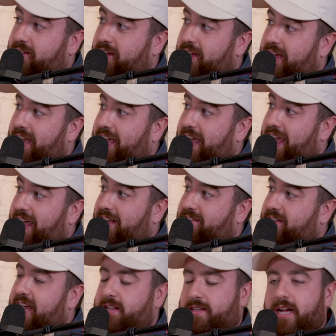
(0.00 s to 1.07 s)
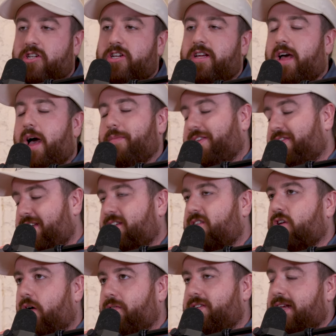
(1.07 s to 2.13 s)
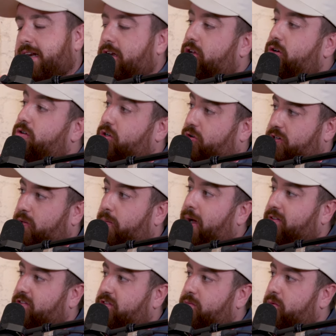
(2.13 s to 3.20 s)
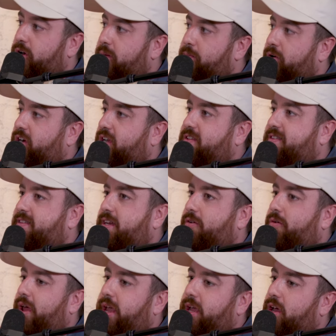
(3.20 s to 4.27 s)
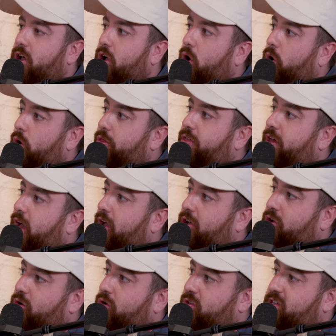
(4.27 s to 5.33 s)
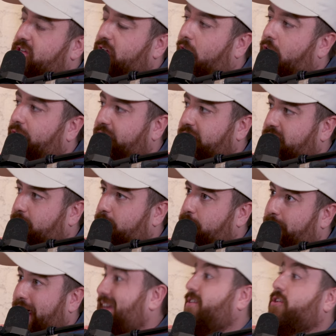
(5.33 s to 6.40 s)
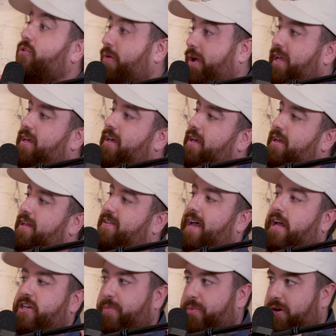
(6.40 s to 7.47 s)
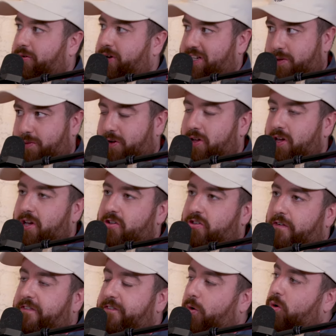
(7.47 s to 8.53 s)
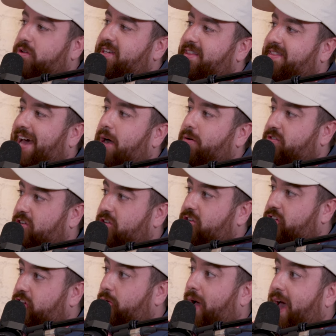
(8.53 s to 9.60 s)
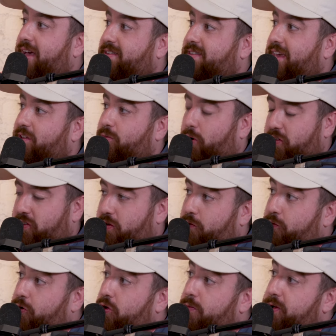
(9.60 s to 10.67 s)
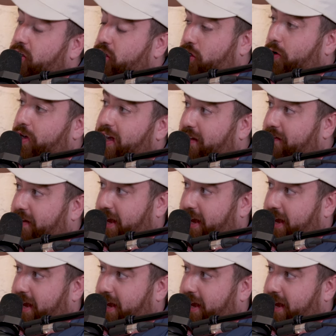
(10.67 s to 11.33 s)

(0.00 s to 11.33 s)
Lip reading: this is obviously ludicrous amounts of money, but considering other courses of its pedigree, it's actually pretty reasonable. So 40,000 US is what's the rumored joining fee